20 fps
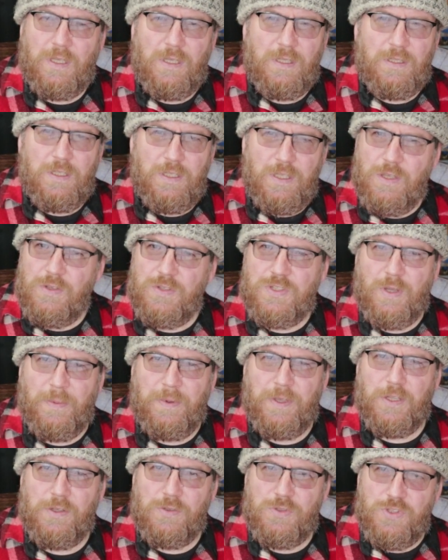to use
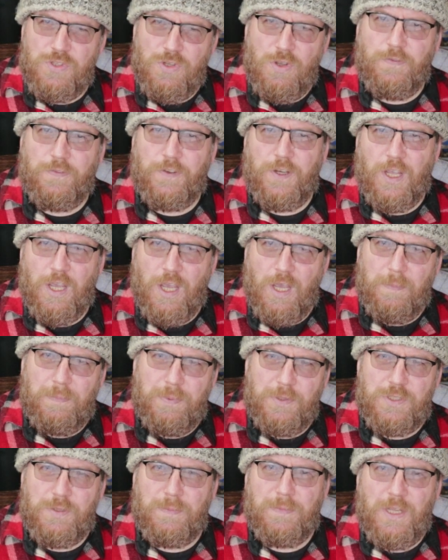something that will soften it up,
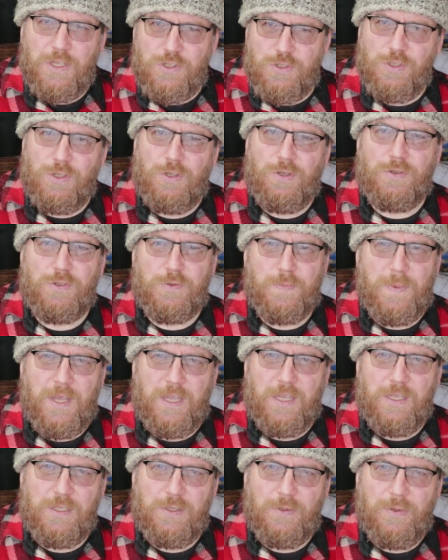put some natural oils
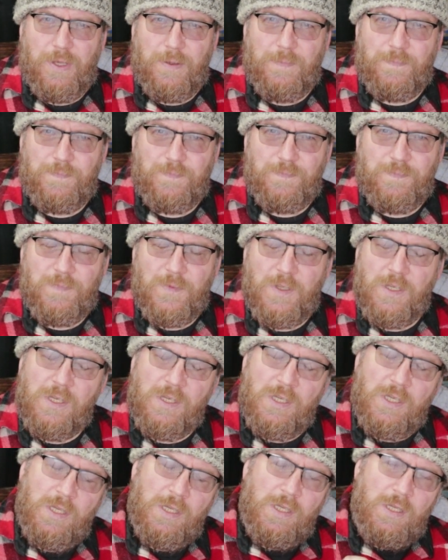back into it.
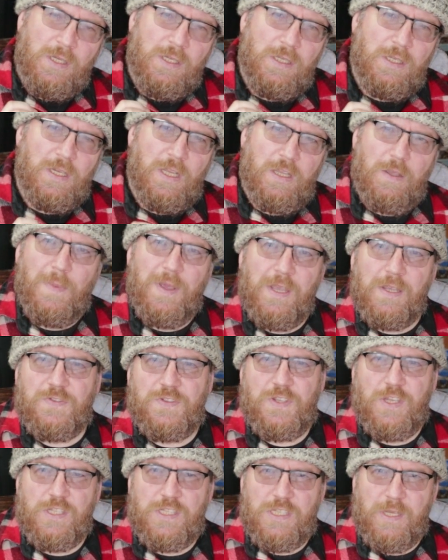Now, you may have
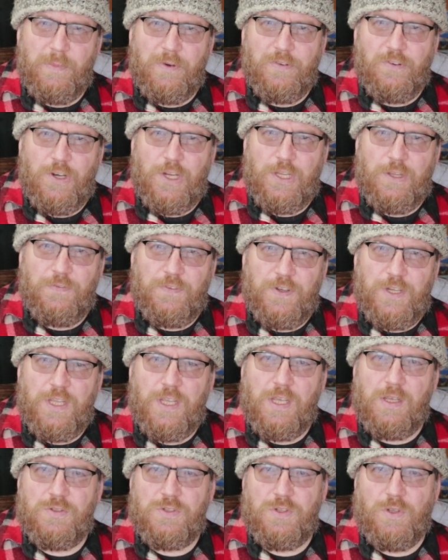seen some of our other
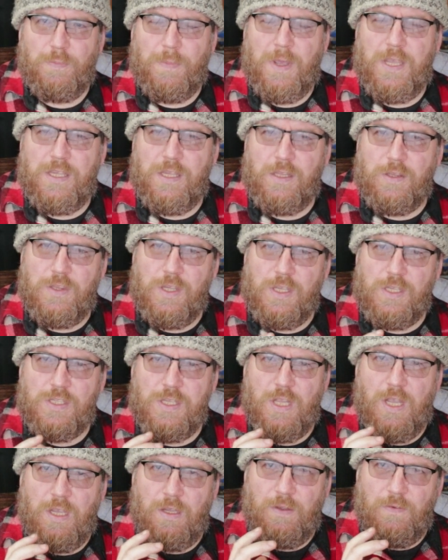videos on making things
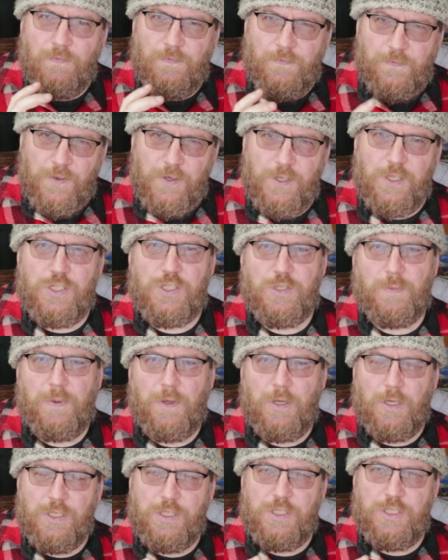like furniture
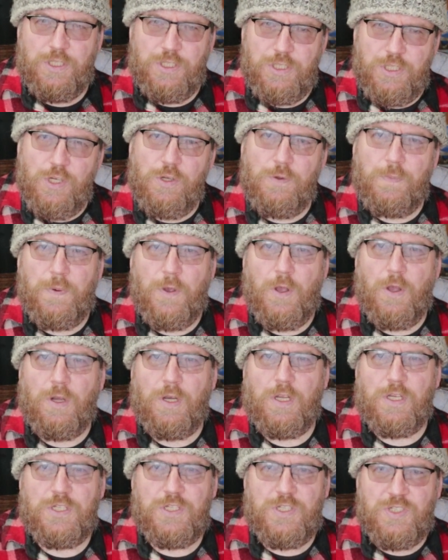polish, shoe
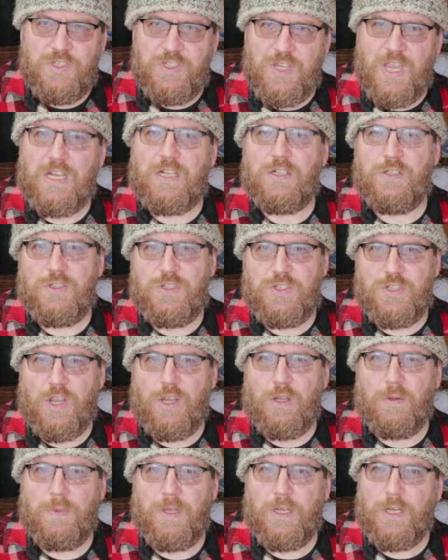polish, saddle
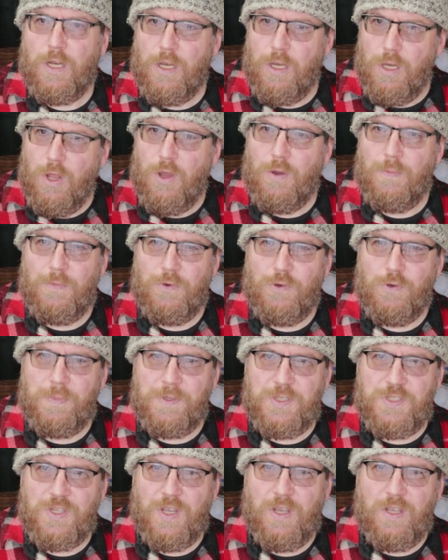soap, and a lot more
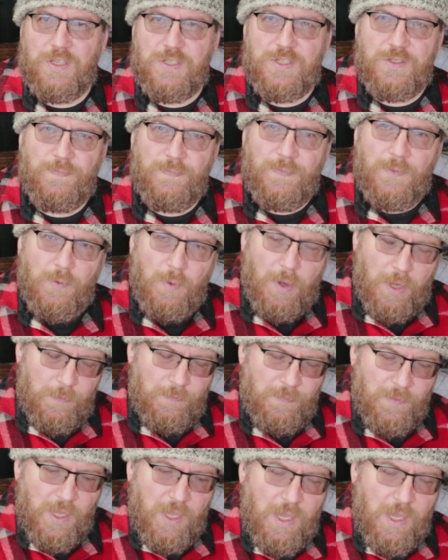besides. Well,